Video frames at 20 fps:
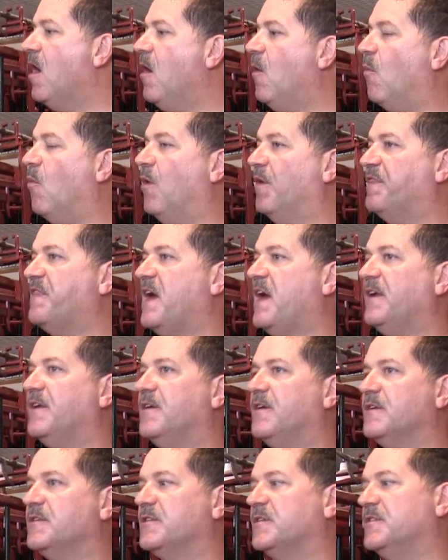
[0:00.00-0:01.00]
What that
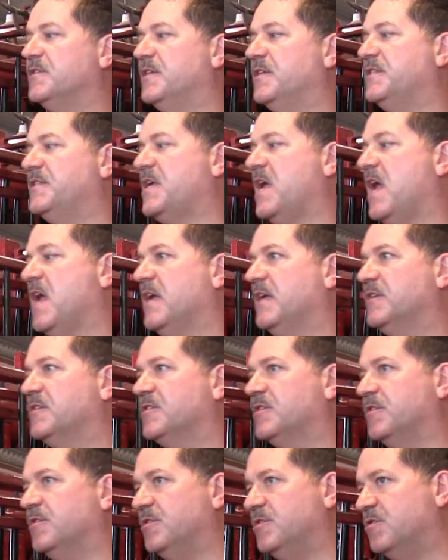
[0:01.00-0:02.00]
does is it
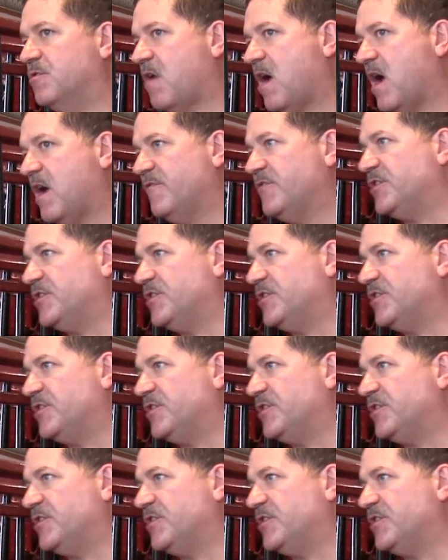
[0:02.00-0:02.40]
takes the drive